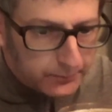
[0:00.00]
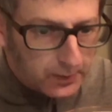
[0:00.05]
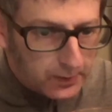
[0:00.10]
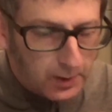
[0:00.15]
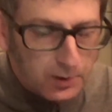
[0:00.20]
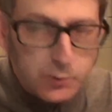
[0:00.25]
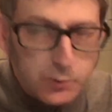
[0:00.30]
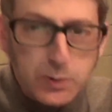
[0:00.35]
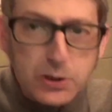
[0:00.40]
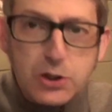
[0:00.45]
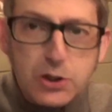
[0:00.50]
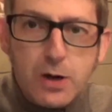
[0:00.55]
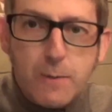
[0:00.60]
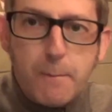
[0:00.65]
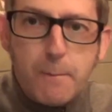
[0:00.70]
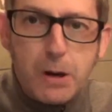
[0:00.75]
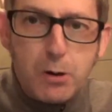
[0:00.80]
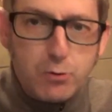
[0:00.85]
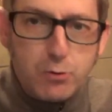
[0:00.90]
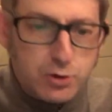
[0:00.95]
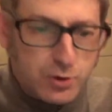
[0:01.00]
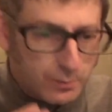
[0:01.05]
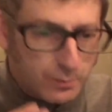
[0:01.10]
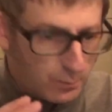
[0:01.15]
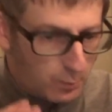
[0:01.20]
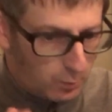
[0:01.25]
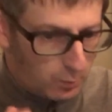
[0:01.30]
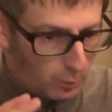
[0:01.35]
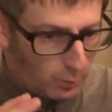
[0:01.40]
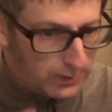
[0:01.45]
especially a
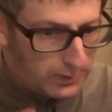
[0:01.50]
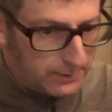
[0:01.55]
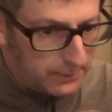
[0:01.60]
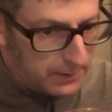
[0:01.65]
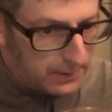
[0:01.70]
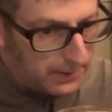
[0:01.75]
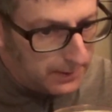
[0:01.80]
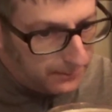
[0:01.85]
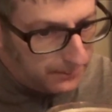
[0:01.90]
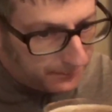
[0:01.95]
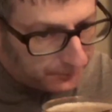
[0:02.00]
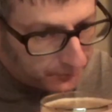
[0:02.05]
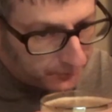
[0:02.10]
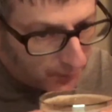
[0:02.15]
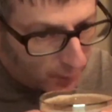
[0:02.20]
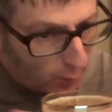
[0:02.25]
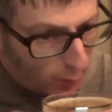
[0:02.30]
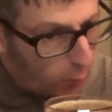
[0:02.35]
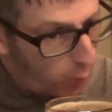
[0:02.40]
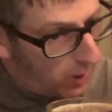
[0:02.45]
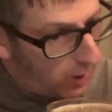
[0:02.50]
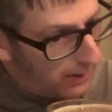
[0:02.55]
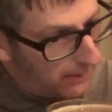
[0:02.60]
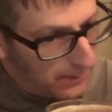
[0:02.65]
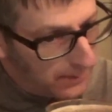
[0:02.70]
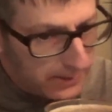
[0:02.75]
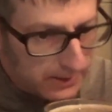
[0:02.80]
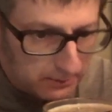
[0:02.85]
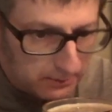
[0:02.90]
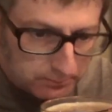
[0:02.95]
Belgian wheat beer or white
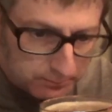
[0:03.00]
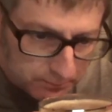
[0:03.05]
beer,